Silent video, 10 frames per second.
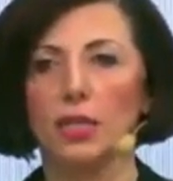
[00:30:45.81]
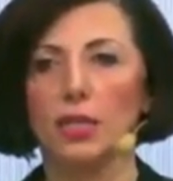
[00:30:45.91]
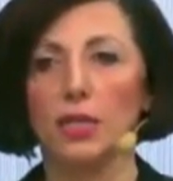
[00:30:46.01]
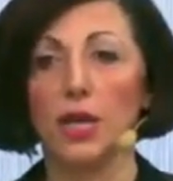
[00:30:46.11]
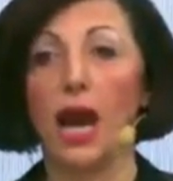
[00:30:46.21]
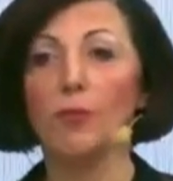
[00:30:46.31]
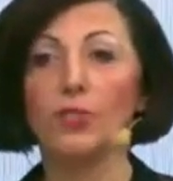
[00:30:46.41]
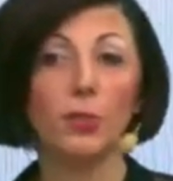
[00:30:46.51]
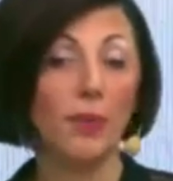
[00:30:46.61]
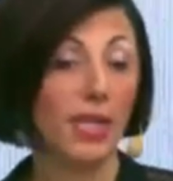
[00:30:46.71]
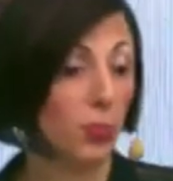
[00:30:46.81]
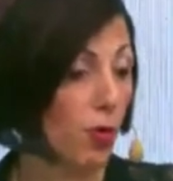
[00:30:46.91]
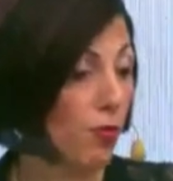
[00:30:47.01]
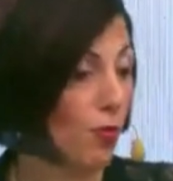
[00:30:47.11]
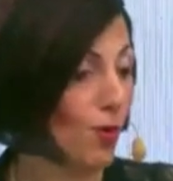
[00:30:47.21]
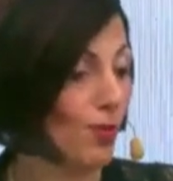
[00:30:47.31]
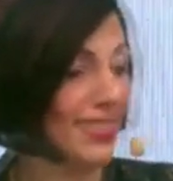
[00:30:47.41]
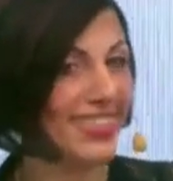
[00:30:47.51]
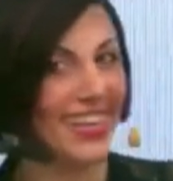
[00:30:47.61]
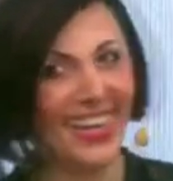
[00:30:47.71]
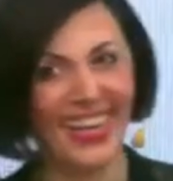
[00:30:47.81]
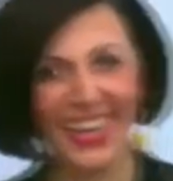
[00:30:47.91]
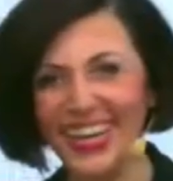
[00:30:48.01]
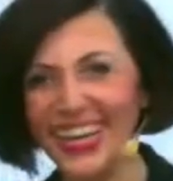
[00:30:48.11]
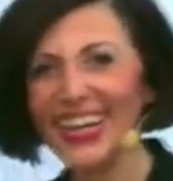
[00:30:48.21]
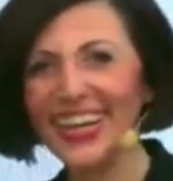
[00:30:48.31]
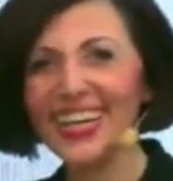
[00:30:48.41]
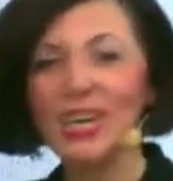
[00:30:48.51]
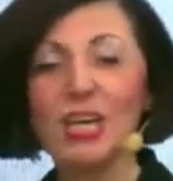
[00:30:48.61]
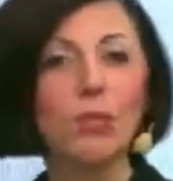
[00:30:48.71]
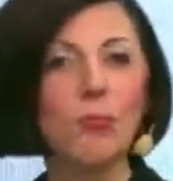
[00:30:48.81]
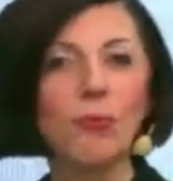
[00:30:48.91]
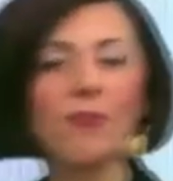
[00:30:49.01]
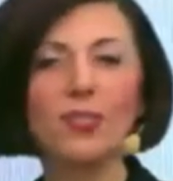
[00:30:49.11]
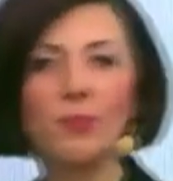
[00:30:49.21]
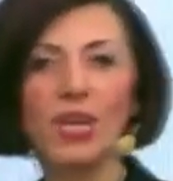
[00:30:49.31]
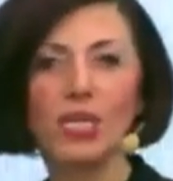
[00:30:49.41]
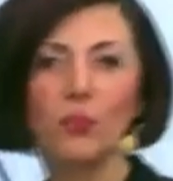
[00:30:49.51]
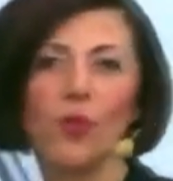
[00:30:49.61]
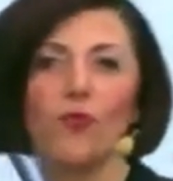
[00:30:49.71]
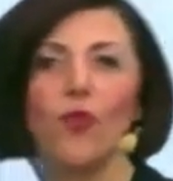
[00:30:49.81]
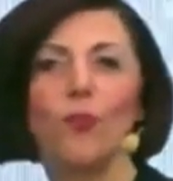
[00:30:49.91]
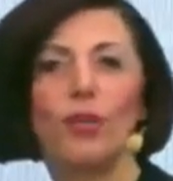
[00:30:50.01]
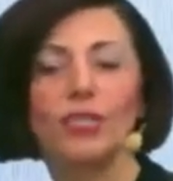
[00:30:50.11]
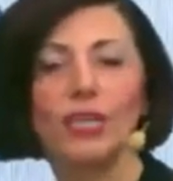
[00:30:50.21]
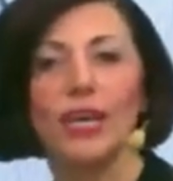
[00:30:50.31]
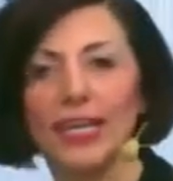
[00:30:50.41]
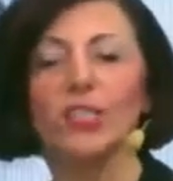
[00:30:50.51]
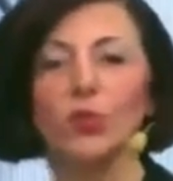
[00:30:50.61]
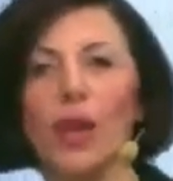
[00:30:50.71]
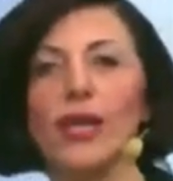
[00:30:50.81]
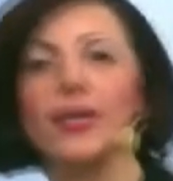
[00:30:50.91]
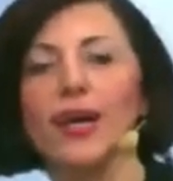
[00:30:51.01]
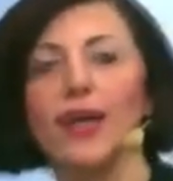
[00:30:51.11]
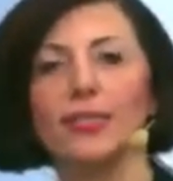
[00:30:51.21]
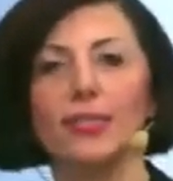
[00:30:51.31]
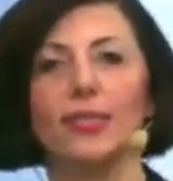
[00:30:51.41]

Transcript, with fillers: How is the beach performance? The beach performance, it's great, guys.